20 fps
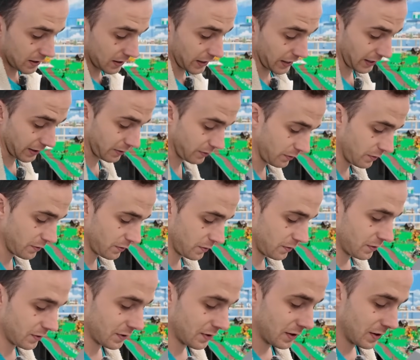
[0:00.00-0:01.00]
Like
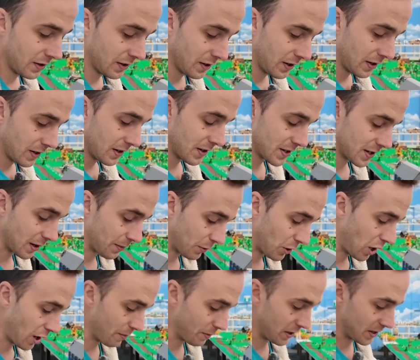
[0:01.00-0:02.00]
some
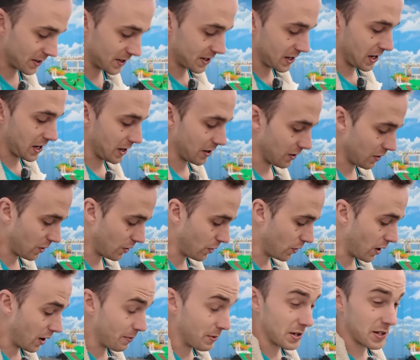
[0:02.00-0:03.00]
comments say,
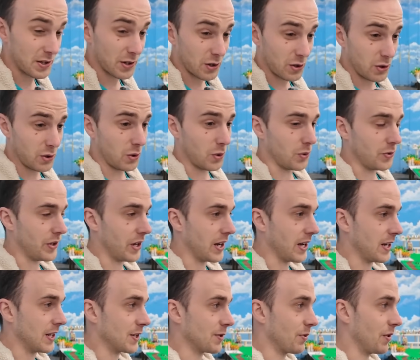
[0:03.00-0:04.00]
oh, I miss the good old
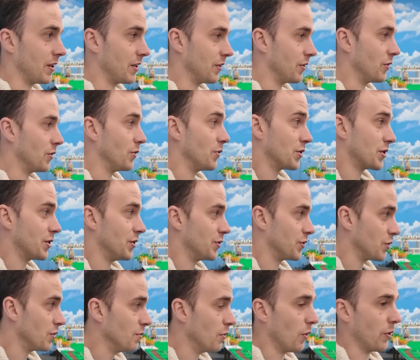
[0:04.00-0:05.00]
days when you used to
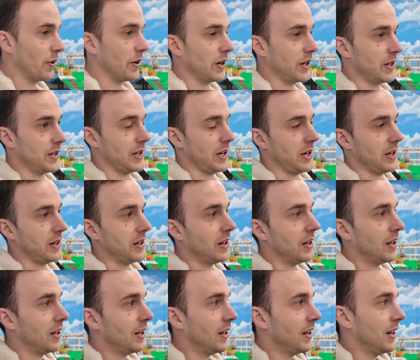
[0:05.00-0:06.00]
do more in a day.
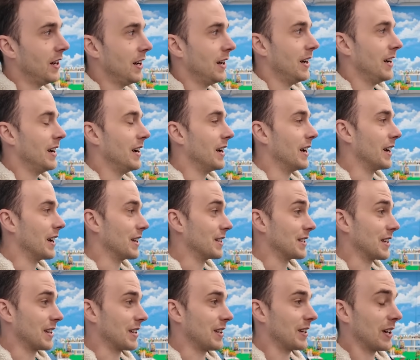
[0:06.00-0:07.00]
And
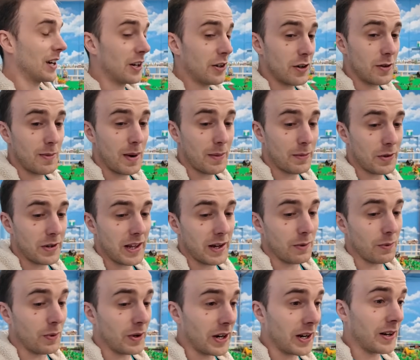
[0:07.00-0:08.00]
it's like, you got to remember
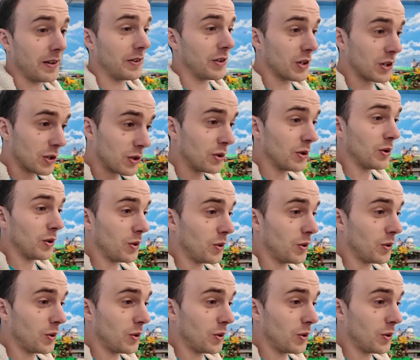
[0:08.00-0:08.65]
that one the good